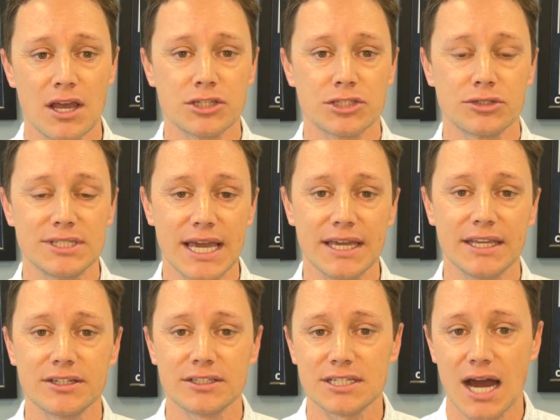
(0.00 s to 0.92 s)
So
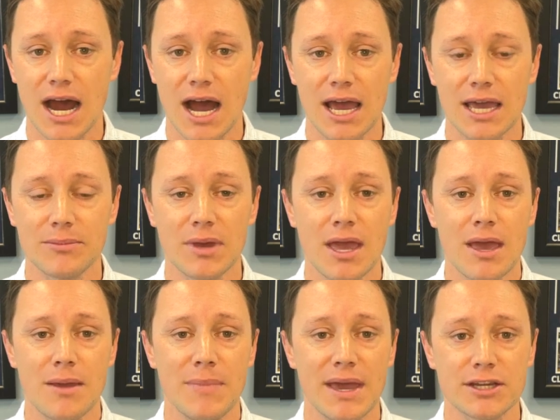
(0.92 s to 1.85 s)
take your time,
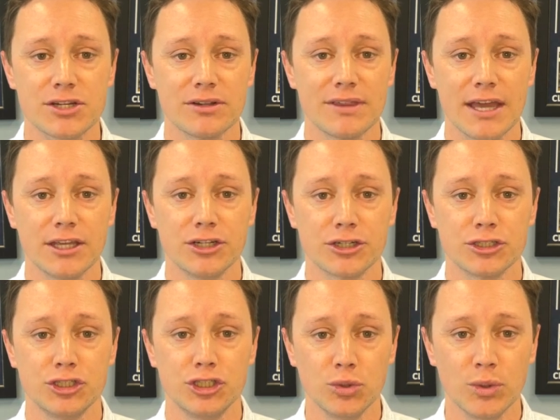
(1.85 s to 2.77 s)
make sure that you're
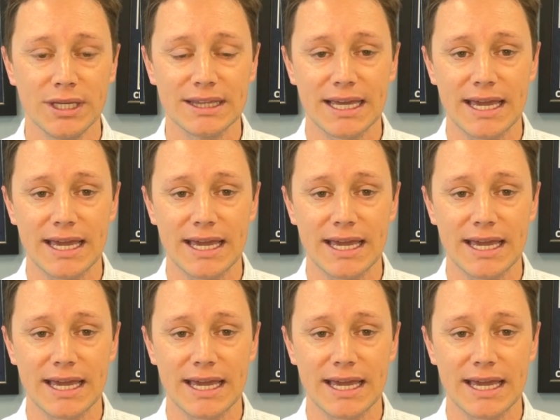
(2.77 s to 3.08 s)
doing the